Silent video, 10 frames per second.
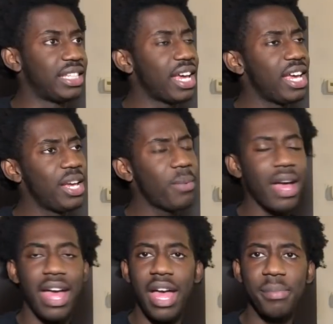Dang,
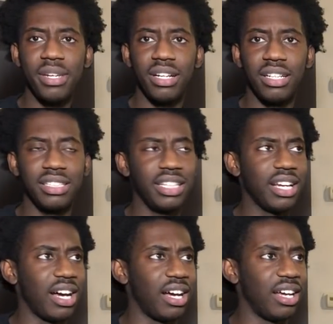what happened to Ugly
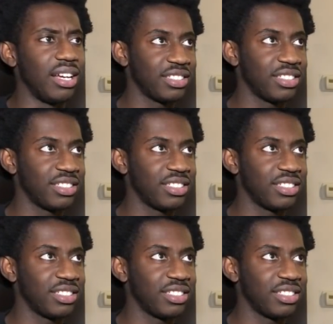God?